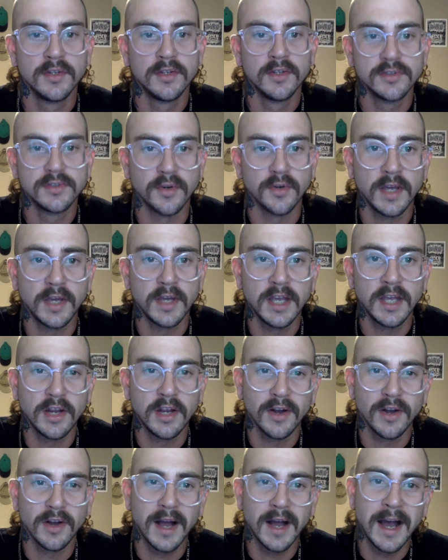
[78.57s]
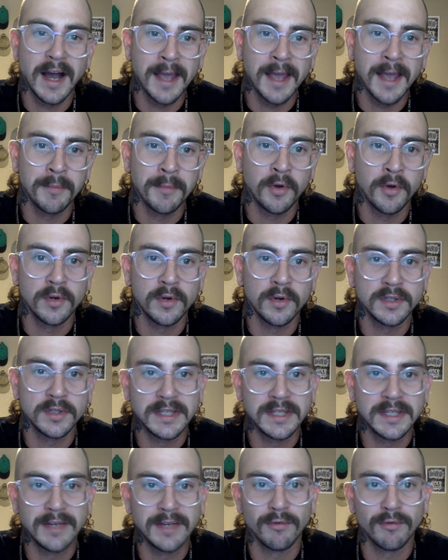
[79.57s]
So here I am going to
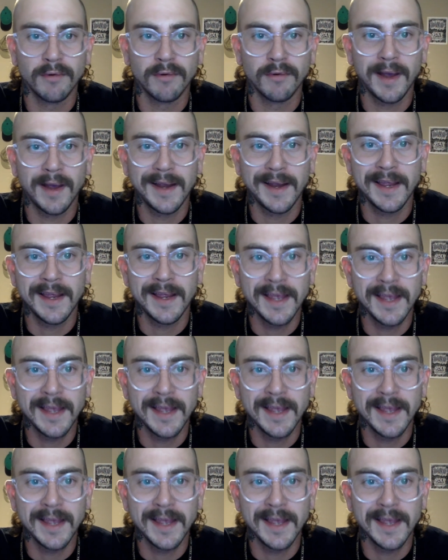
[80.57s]
get right